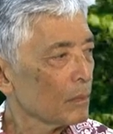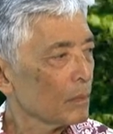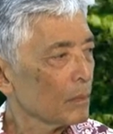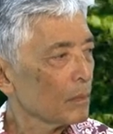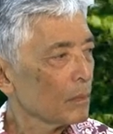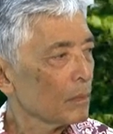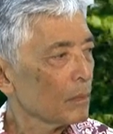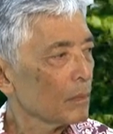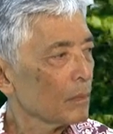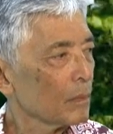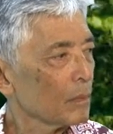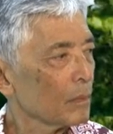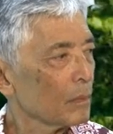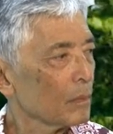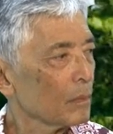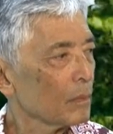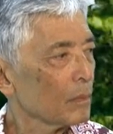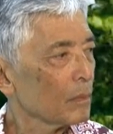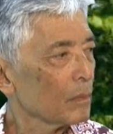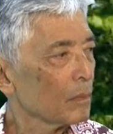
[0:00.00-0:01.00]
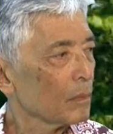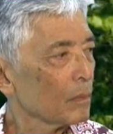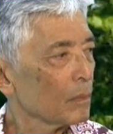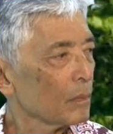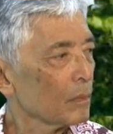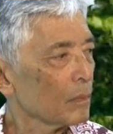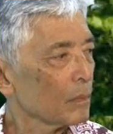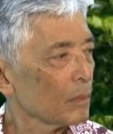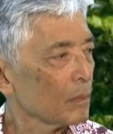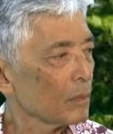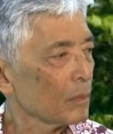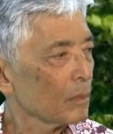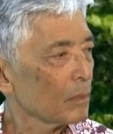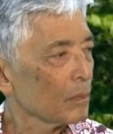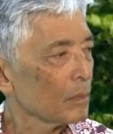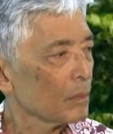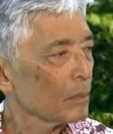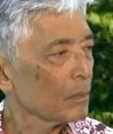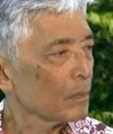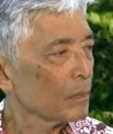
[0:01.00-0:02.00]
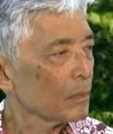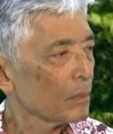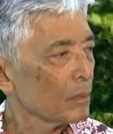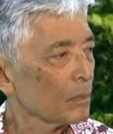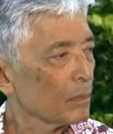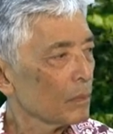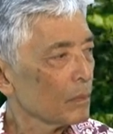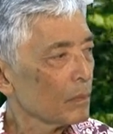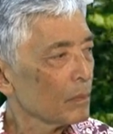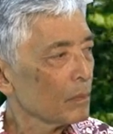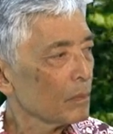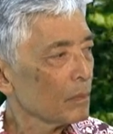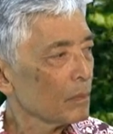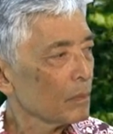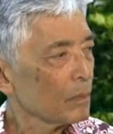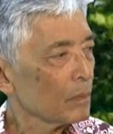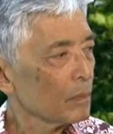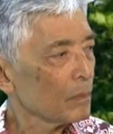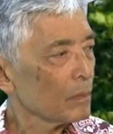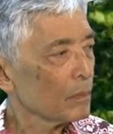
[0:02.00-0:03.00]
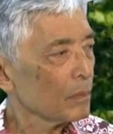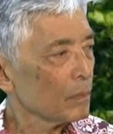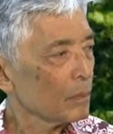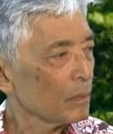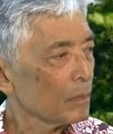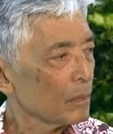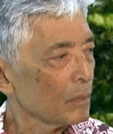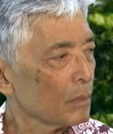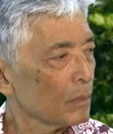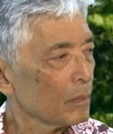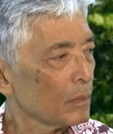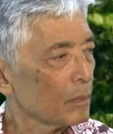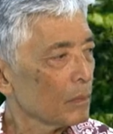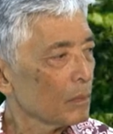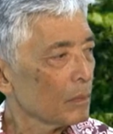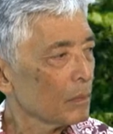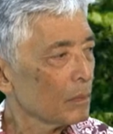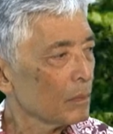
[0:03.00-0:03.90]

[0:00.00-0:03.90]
No words are spoken by the person on screen.